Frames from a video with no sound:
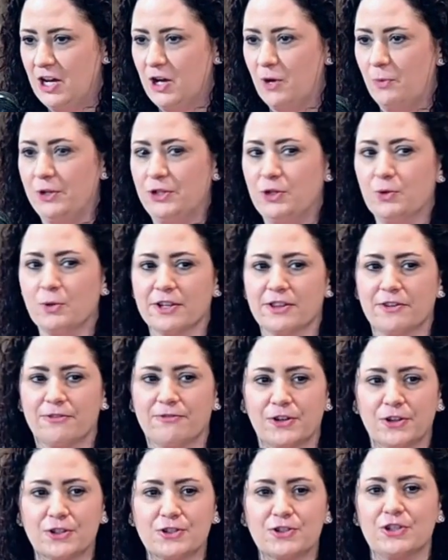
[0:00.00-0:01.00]
When you are the
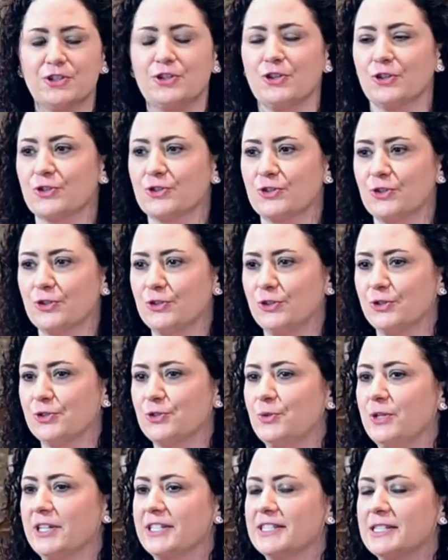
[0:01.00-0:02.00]
first in your circle
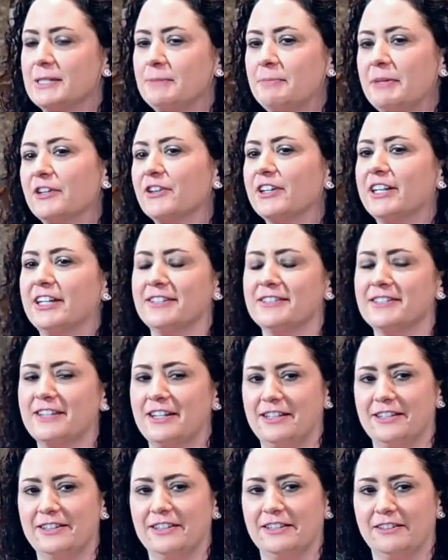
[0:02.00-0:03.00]
to experience
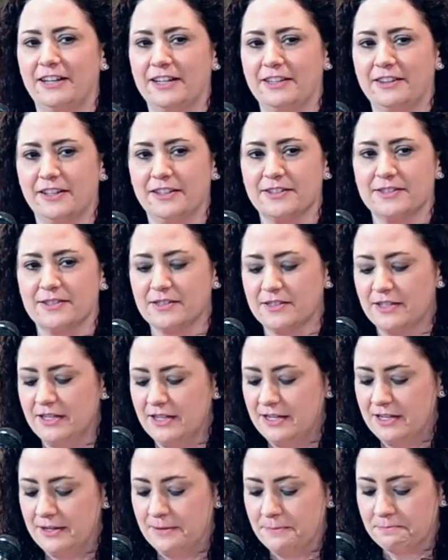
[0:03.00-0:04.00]
anything like this,
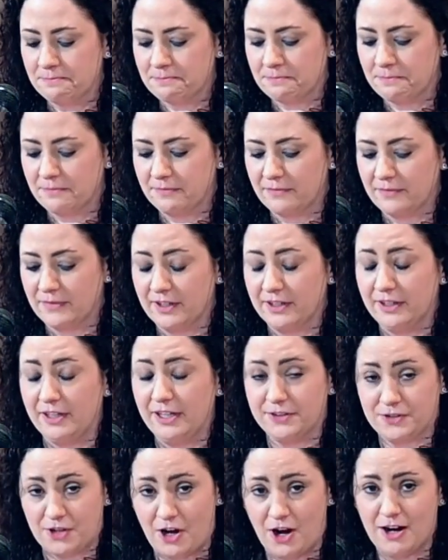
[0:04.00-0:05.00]

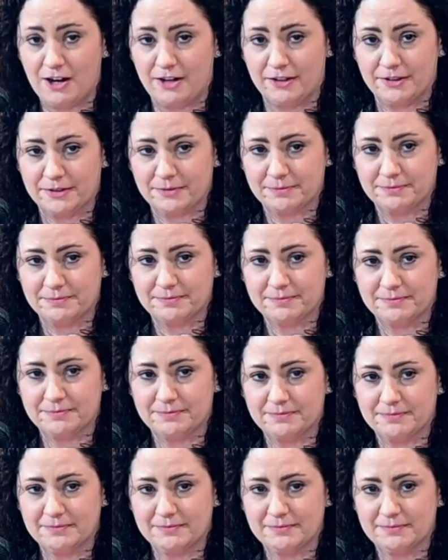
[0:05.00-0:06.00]
it's hard.
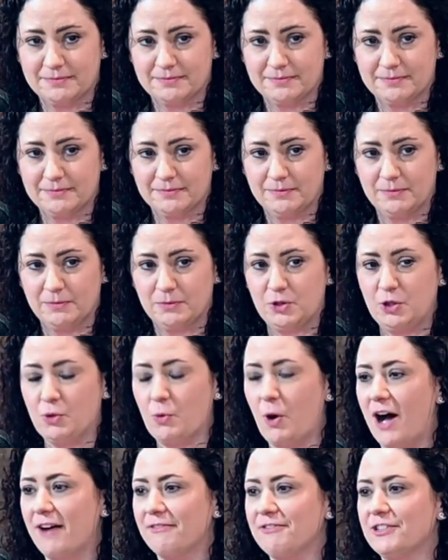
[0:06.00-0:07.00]

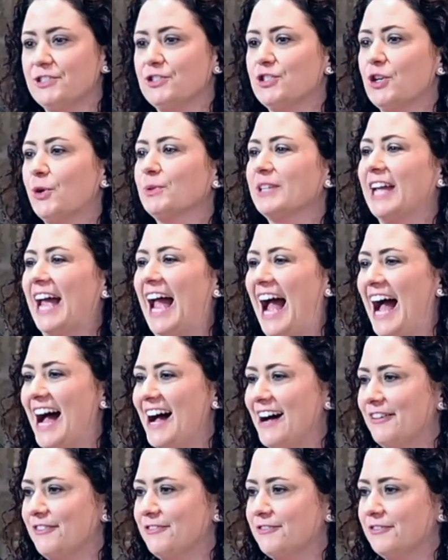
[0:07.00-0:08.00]
You often don't
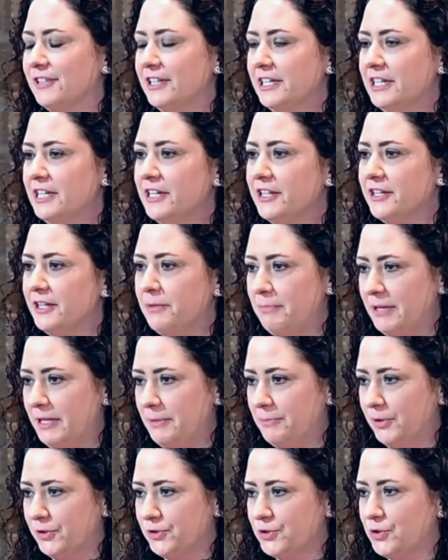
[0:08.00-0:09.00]
have the
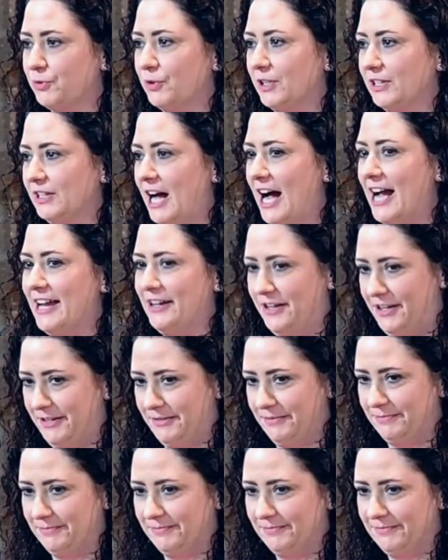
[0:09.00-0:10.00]
people to rely
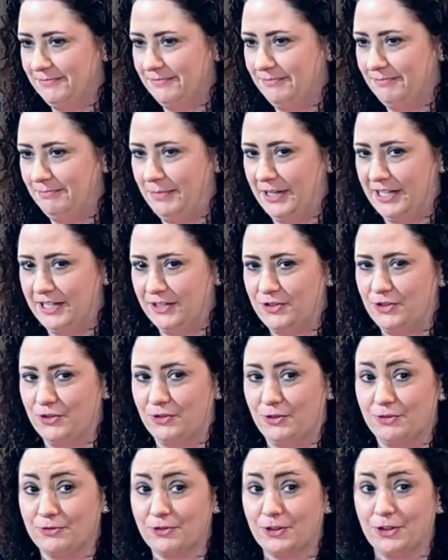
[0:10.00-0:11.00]
on because you're
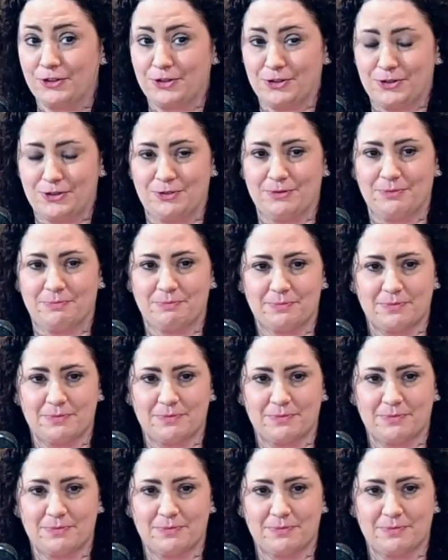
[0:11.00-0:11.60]
the first.